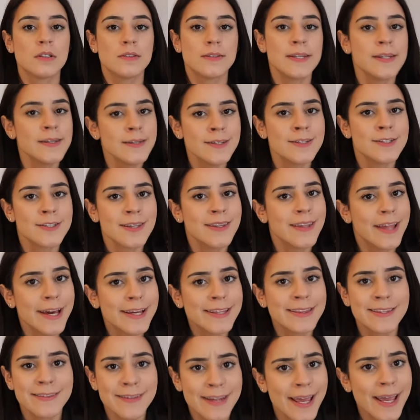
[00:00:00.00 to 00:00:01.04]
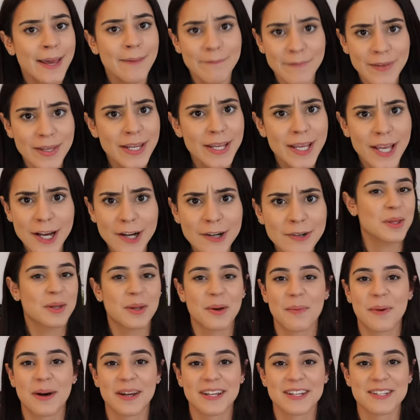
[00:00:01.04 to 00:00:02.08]
then you should like the damn video. I
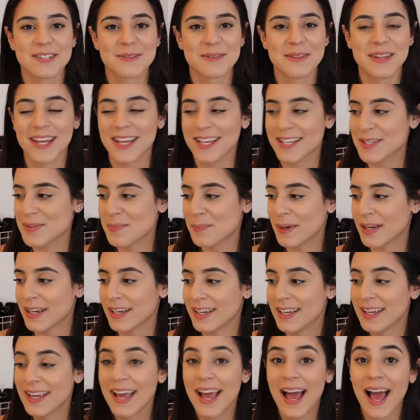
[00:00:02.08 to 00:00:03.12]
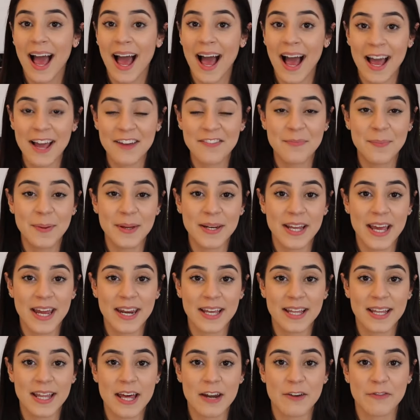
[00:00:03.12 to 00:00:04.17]
don't want to do this, but I've been getting
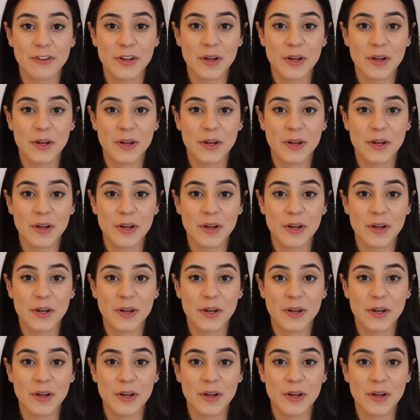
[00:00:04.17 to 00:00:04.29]
a lot of